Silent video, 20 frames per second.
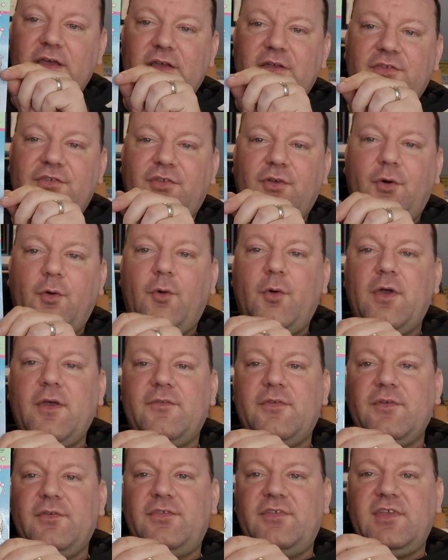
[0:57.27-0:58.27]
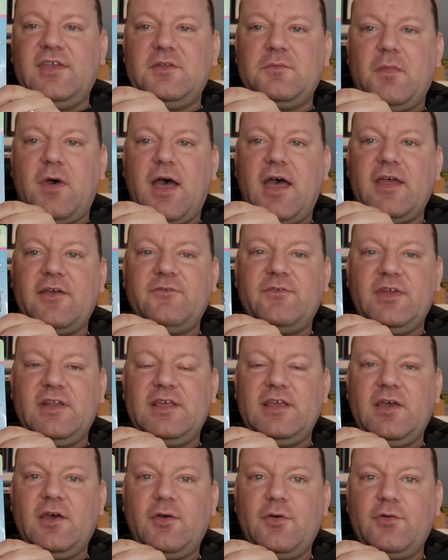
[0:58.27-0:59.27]
So, if you've seen my
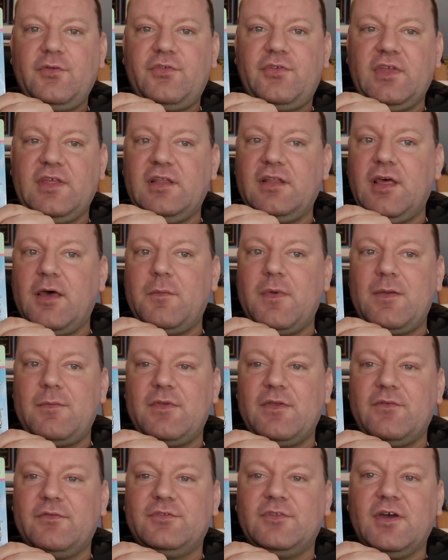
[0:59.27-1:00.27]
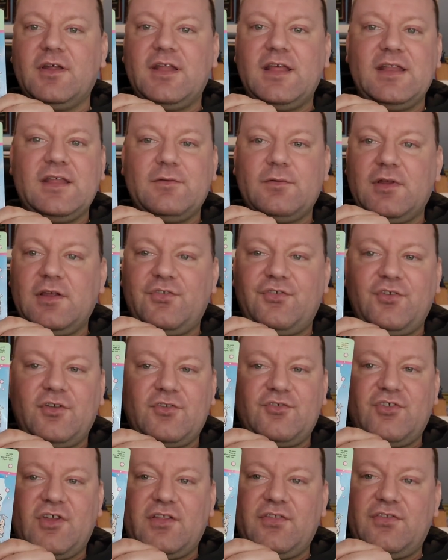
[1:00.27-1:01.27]
videos and maybe you've done any
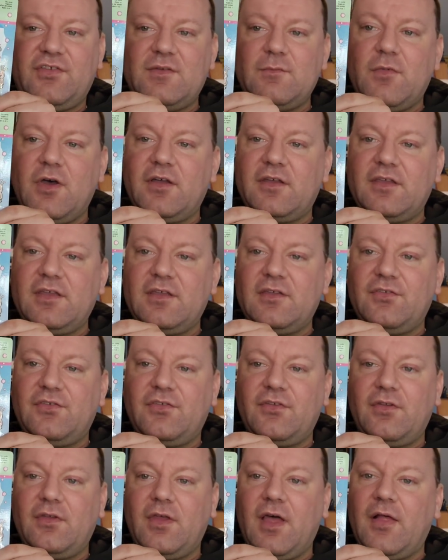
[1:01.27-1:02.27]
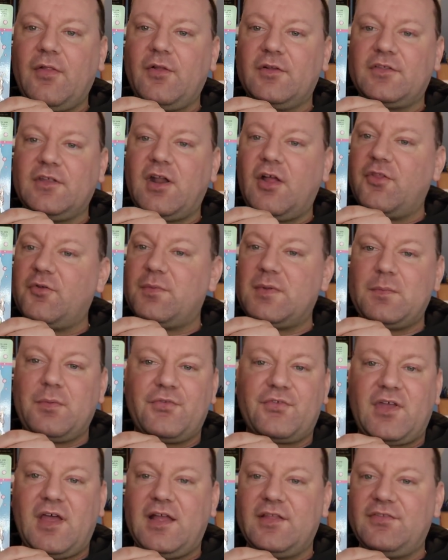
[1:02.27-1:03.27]
research on sea monkeys, looked at other
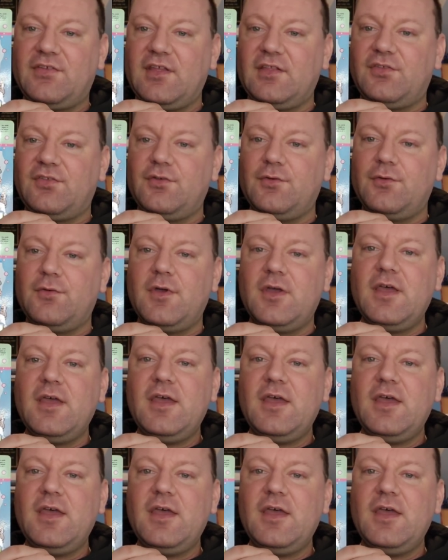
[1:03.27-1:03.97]
people's content too,